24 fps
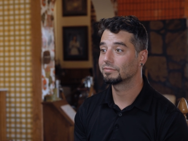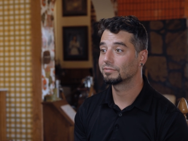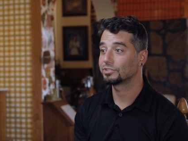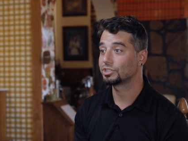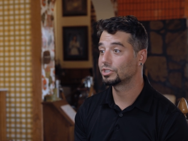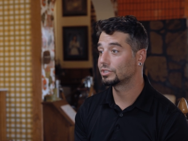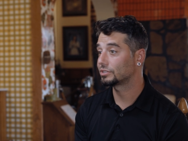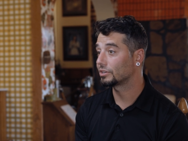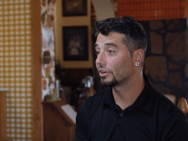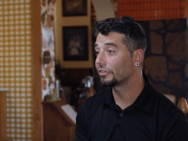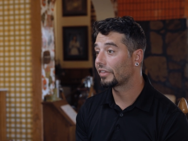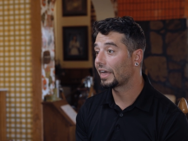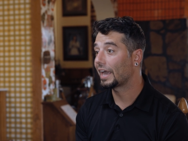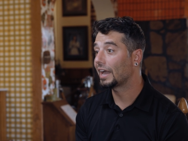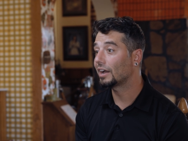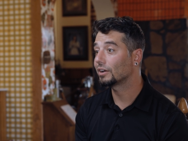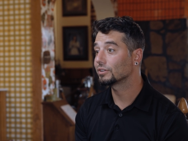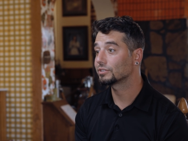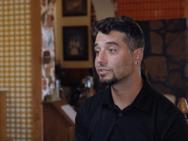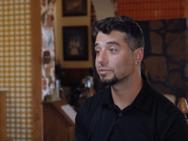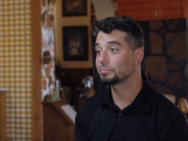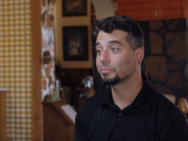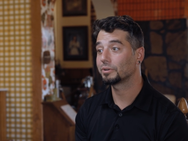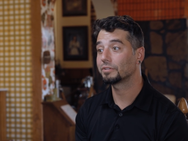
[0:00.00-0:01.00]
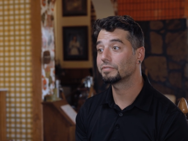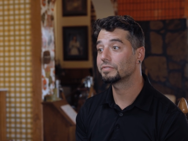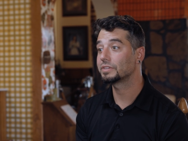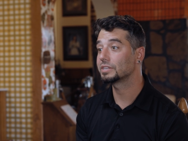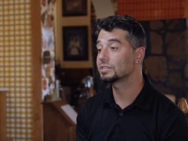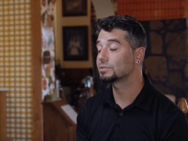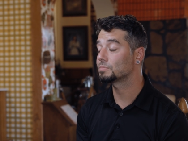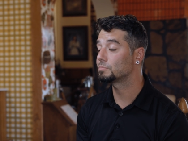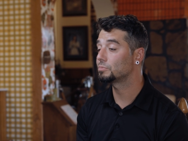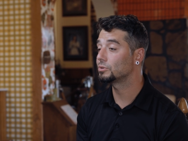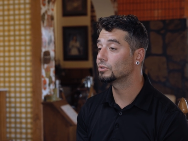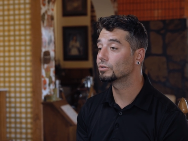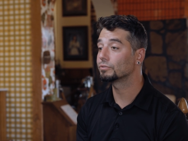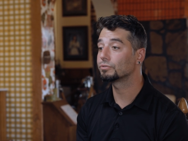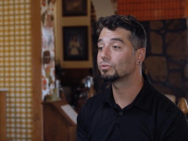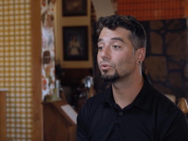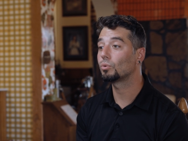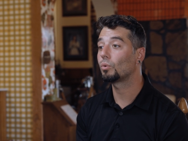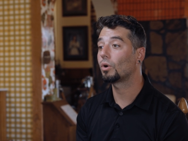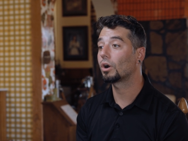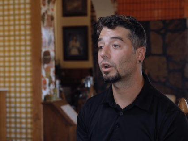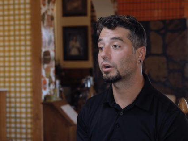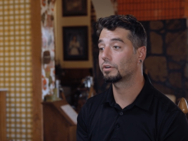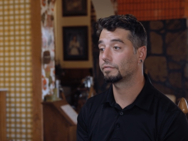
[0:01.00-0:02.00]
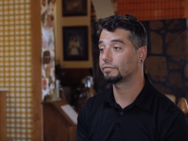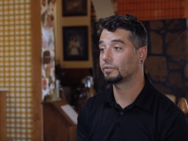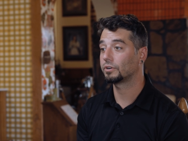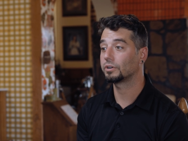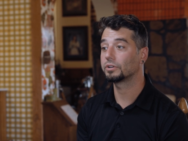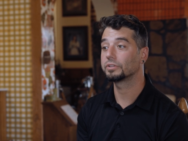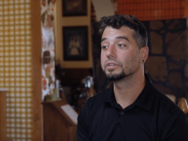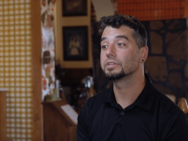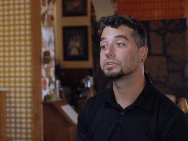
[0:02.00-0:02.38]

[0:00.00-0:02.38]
she saw the house above this beautiful waterfall